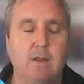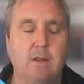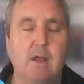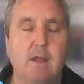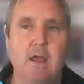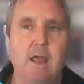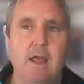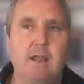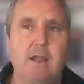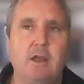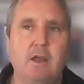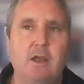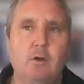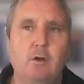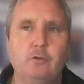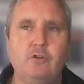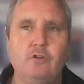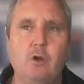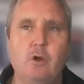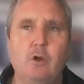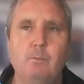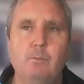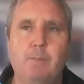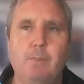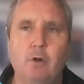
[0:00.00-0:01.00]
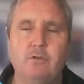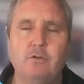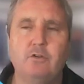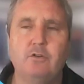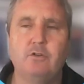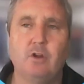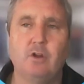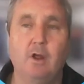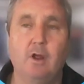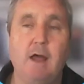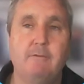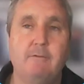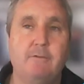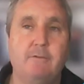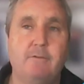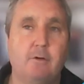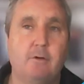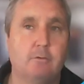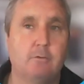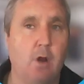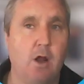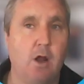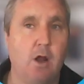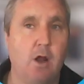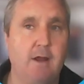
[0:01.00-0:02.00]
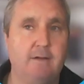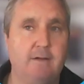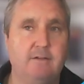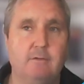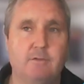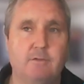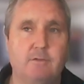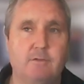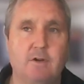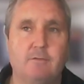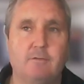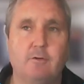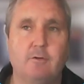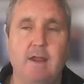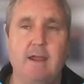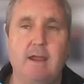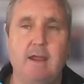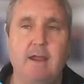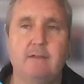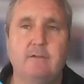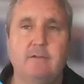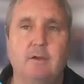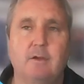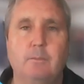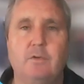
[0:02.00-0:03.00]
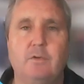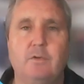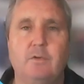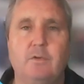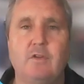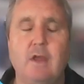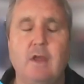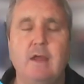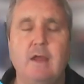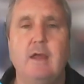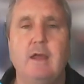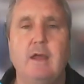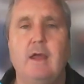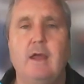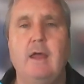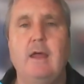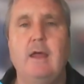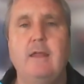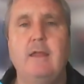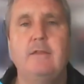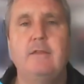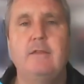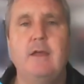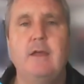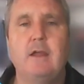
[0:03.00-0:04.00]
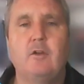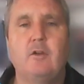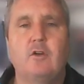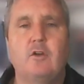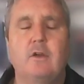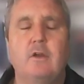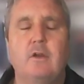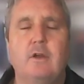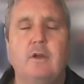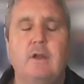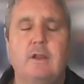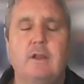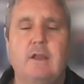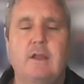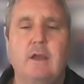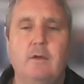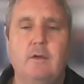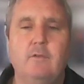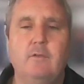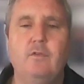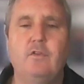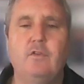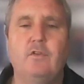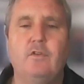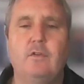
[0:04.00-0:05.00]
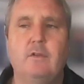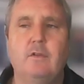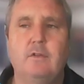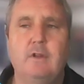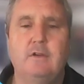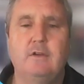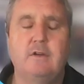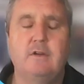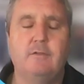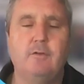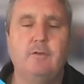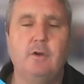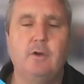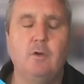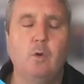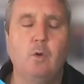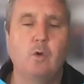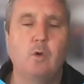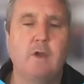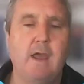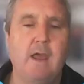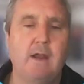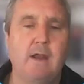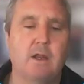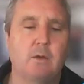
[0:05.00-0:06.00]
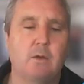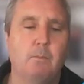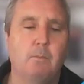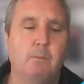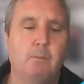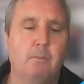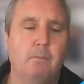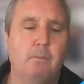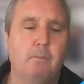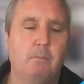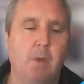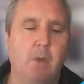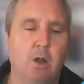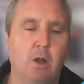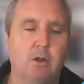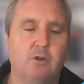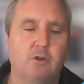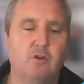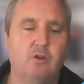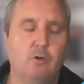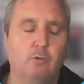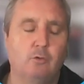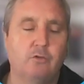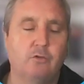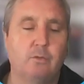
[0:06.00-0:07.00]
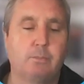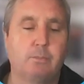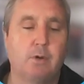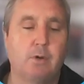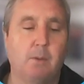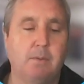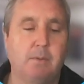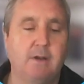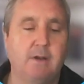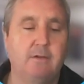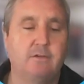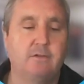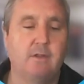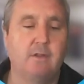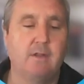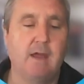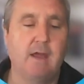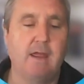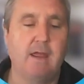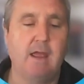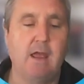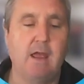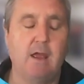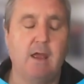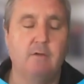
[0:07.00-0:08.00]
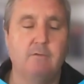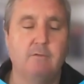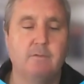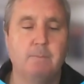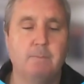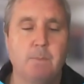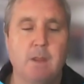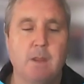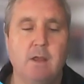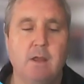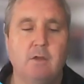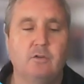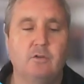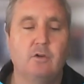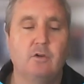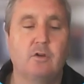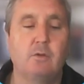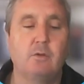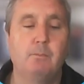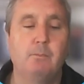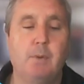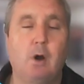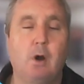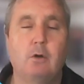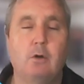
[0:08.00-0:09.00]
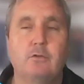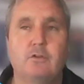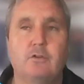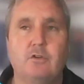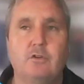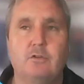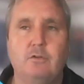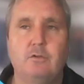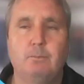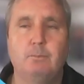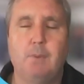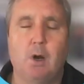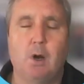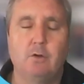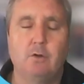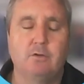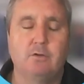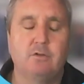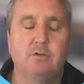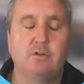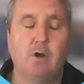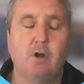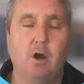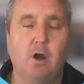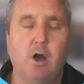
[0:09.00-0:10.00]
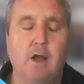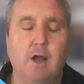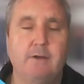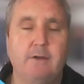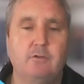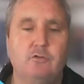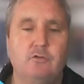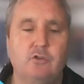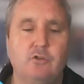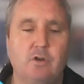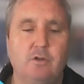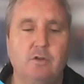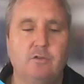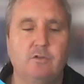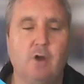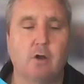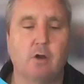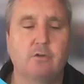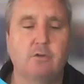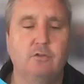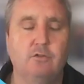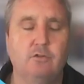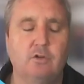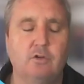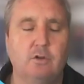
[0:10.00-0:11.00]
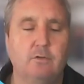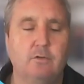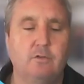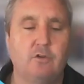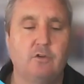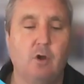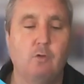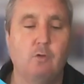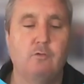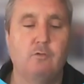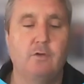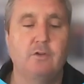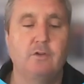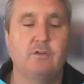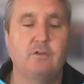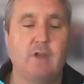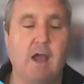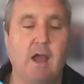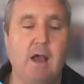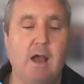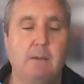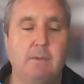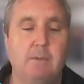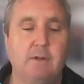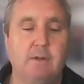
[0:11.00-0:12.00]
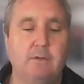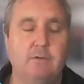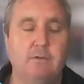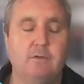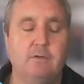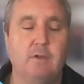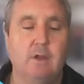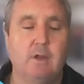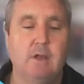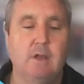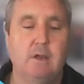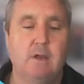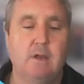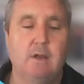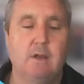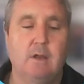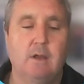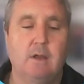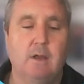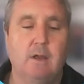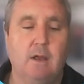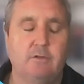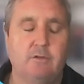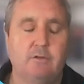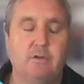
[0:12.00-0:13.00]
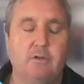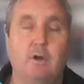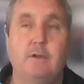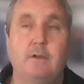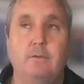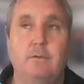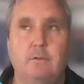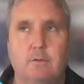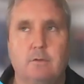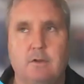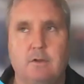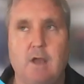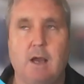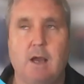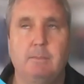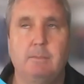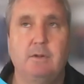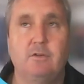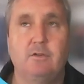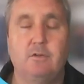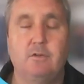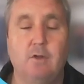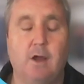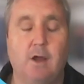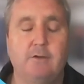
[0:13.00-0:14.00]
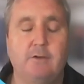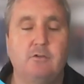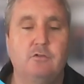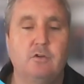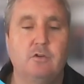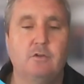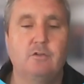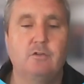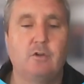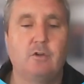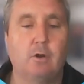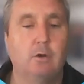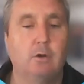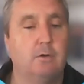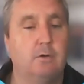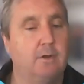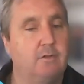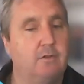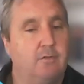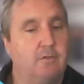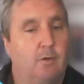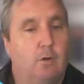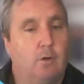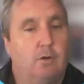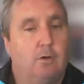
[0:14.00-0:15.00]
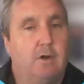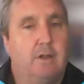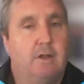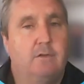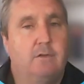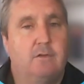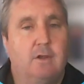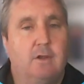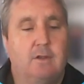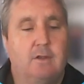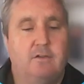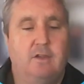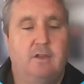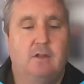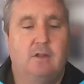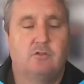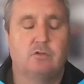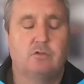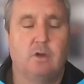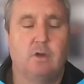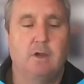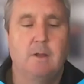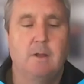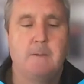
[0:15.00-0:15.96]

It can also bond to a variety of different atoms, and that gives the different organic molecules the properties that they have. So it can bond to hydrogens, oxygens, sulfurs, carbons, nitrogens, chlorines, fluorines, etc.